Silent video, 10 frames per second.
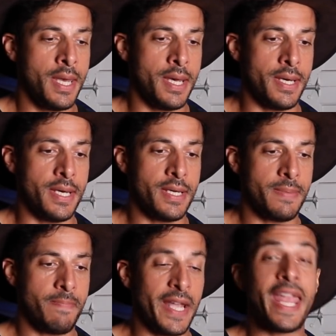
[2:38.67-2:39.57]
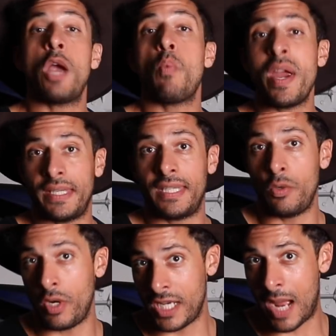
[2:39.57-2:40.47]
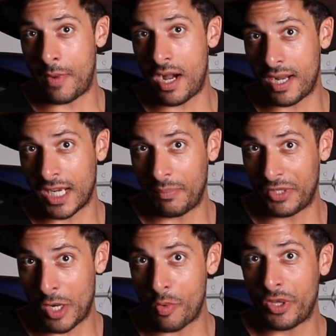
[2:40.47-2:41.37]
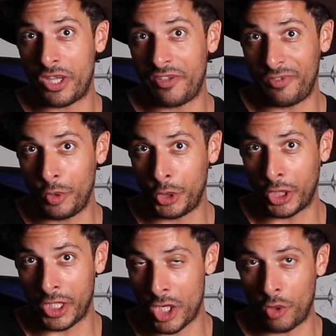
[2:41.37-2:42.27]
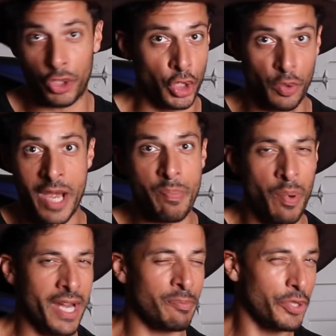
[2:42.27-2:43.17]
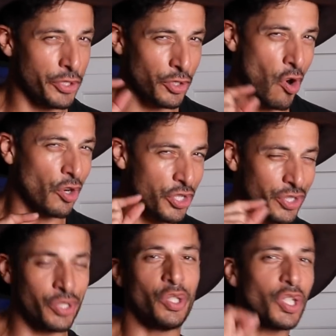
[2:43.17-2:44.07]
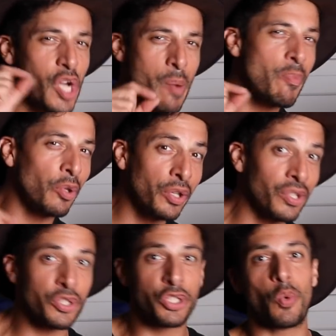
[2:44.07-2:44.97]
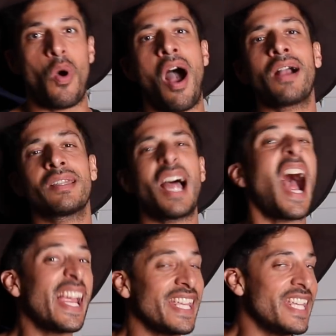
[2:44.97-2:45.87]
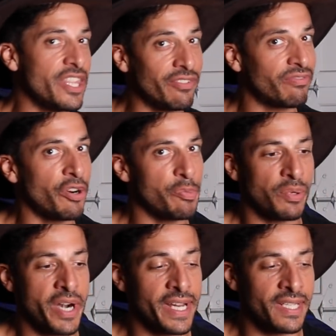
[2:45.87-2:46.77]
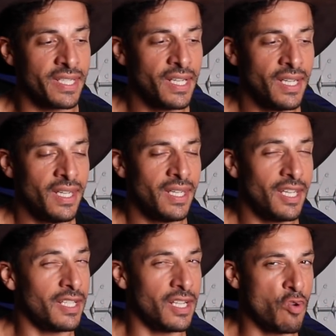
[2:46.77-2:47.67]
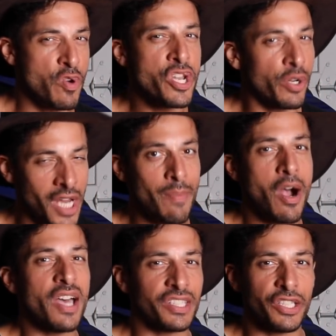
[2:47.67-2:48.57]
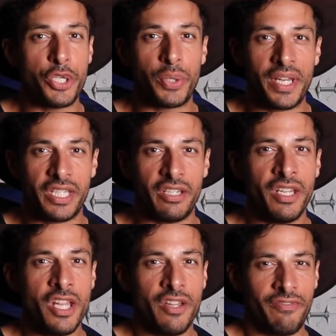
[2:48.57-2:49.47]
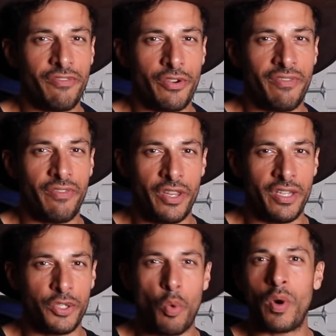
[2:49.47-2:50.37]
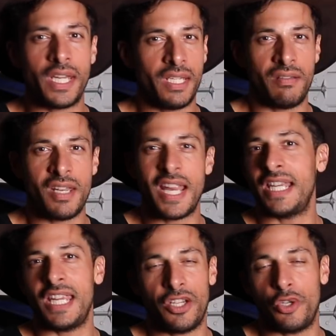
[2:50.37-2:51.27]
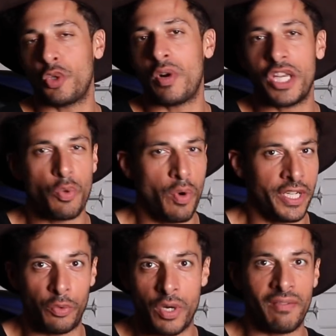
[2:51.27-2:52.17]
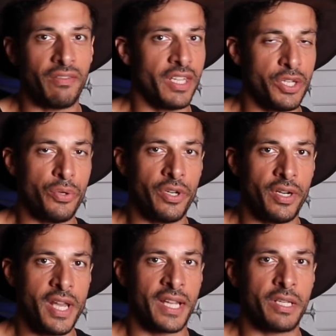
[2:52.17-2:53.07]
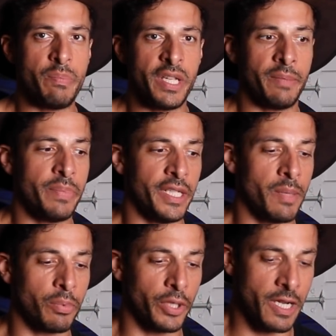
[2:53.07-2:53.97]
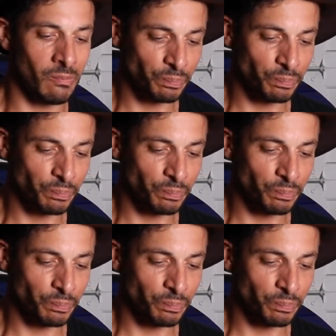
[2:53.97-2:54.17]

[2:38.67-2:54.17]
I can't wait to see what Yamaha comes out with in the future. You know, it's a great bike, but there are still a couple little squawks, i.e. the front brakes. And we know Yamaha's going to address it for the 2019 or 2020 or whenever they do their next big upgrade.